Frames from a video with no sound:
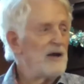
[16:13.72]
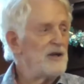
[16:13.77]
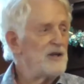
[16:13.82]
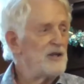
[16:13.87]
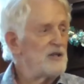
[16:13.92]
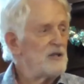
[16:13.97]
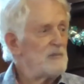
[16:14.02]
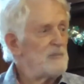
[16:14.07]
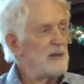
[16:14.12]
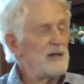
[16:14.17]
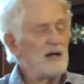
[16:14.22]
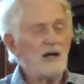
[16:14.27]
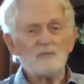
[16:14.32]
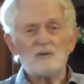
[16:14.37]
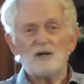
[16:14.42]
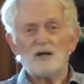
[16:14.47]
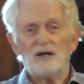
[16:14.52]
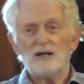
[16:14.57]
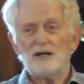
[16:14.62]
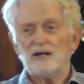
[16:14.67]
didn't become
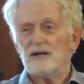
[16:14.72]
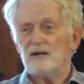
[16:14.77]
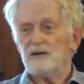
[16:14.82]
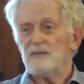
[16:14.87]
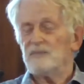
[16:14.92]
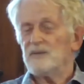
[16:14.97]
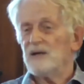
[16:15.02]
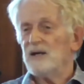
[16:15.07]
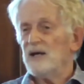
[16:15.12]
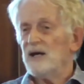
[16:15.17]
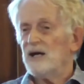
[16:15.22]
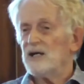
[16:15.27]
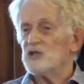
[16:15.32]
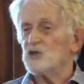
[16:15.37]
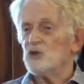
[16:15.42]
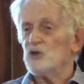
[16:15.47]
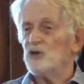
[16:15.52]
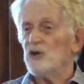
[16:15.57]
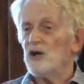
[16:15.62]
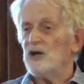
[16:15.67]
clear
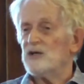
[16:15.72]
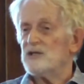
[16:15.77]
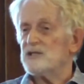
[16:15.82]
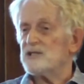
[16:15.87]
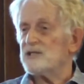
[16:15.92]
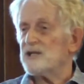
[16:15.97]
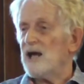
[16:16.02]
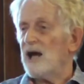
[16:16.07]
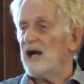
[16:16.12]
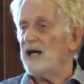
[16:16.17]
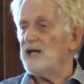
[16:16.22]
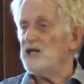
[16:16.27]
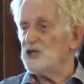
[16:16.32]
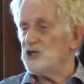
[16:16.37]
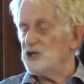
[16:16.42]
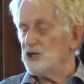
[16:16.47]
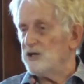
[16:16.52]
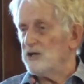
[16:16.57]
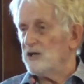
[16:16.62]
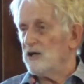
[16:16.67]
until those
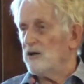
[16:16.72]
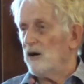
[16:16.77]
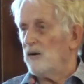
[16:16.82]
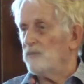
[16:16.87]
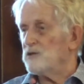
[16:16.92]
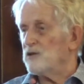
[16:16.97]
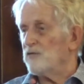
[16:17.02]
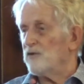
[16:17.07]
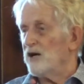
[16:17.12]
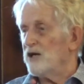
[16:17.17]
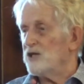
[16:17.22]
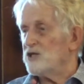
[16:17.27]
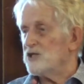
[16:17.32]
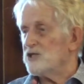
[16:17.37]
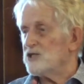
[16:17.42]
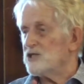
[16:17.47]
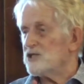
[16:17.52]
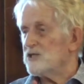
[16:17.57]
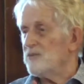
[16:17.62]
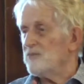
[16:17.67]
ancient
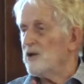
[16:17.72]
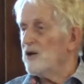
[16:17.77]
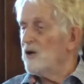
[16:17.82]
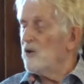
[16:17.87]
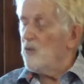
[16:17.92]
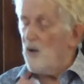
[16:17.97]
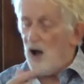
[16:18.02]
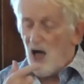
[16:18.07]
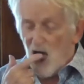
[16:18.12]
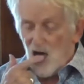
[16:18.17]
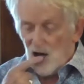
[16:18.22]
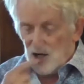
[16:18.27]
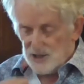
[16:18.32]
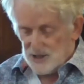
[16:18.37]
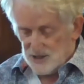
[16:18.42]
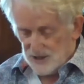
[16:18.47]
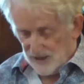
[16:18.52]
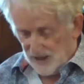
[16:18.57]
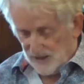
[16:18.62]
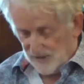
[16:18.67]
observations were
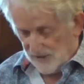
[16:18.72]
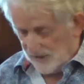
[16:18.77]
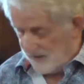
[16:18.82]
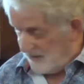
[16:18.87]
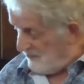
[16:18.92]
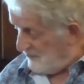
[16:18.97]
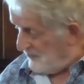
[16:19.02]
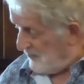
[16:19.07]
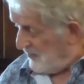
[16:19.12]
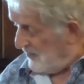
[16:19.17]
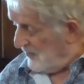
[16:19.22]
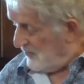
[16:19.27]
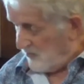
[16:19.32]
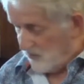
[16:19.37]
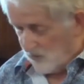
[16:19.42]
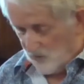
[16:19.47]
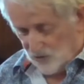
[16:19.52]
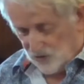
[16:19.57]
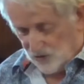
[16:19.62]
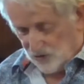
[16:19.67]
added together
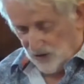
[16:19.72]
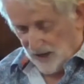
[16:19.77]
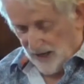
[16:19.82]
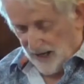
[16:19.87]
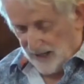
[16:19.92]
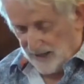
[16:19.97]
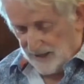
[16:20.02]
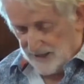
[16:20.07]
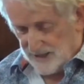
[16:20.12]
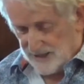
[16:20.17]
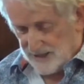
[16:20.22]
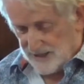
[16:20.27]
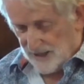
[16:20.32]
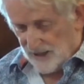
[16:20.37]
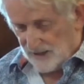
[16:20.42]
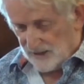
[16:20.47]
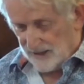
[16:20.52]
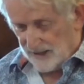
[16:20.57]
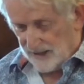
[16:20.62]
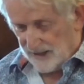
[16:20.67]
with Halley's
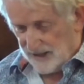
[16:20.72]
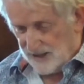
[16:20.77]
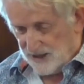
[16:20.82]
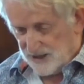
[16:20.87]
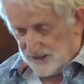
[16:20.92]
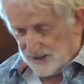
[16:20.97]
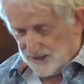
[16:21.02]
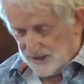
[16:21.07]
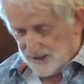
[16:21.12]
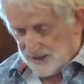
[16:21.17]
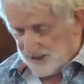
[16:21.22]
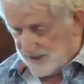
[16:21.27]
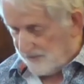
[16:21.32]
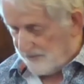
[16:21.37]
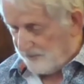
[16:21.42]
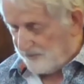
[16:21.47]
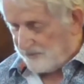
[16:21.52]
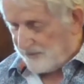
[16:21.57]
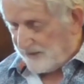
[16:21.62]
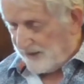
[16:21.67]
calculations.
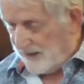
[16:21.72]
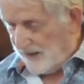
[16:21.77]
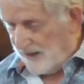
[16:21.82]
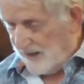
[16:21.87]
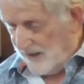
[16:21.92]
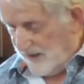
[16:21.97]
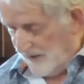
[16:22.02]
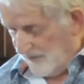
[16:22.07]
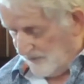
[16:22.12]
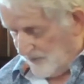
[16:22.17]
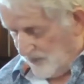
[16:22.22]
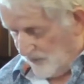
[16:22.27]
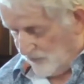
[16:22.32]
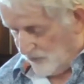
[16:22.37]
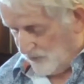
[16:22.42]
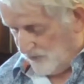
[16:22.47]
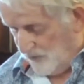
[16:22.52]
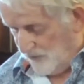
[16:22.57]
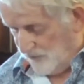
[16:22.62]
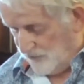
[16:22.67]
Now, if we
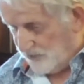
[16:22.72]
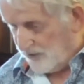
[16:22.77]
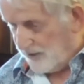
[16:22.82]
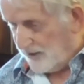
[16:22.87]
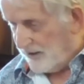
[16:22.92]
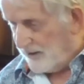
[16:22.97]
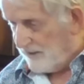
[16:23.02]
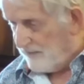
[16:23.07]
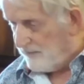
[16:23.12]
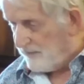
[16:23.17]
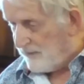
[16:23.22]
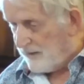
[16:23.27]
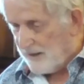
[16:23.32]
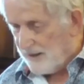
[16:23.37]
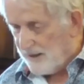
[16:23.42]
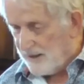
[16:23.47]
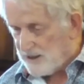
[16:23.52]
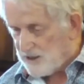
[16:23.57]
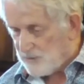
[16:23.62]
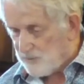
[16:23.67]
could move to the
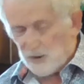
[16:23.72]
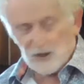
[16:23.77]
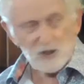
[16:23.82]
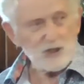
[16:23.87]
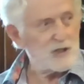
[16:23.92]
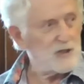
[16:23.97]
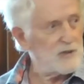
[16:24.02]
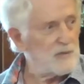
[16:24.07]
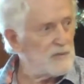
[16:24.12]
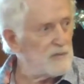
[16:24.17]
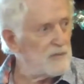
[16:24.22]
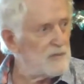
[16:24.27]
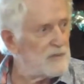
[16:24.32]
next picture,